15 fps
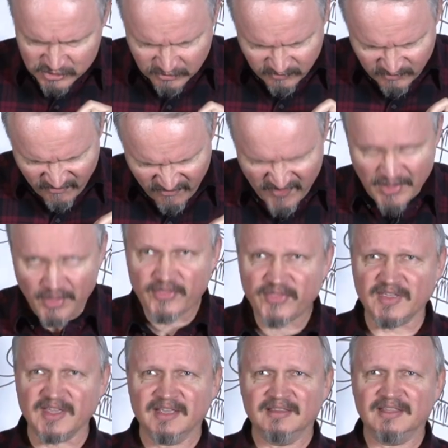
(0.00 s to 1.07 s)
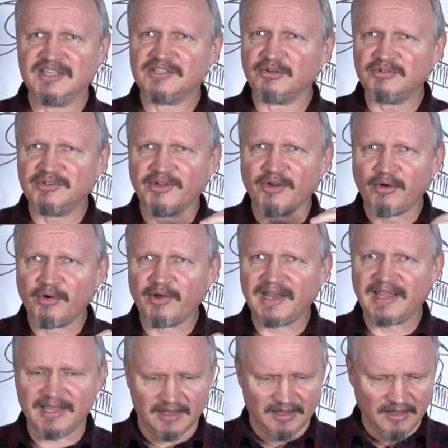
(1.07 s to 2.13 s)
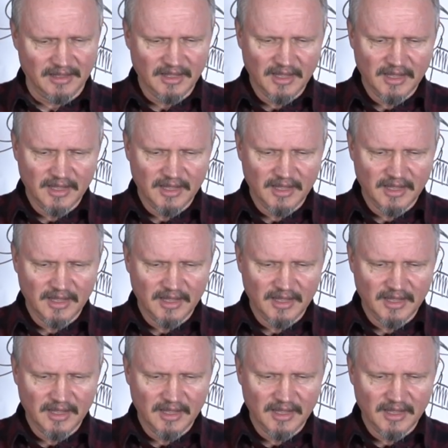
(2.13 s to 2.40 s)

are filthy, these are dirty.